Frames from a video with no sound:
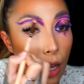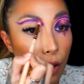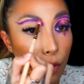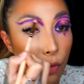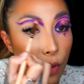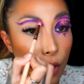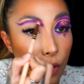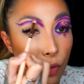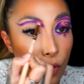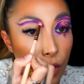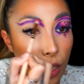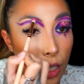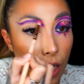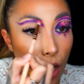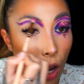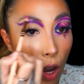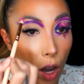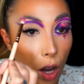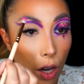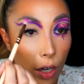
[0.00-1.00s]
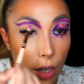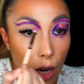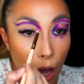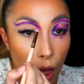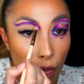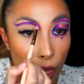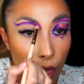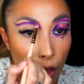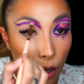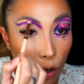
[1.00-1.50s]
50 on
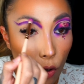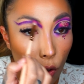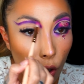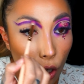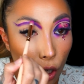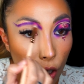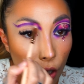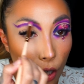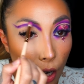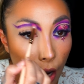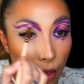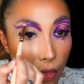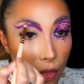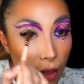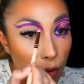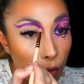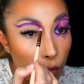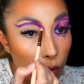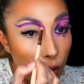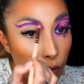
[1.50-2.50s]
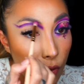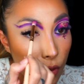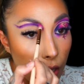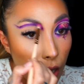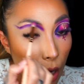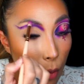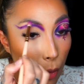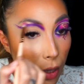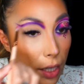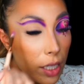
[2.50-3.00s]
the colour and then 50
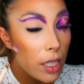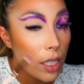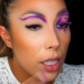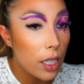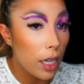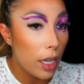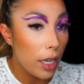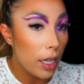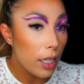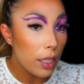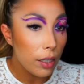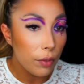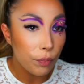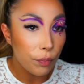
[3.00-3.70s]
on my skin